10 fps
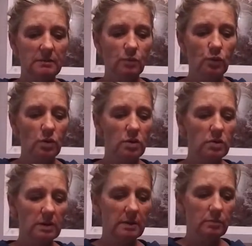
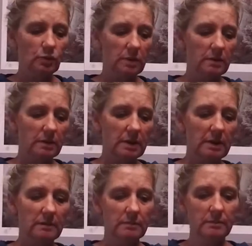wool embroidery
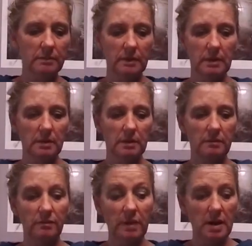
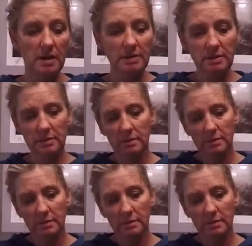floss,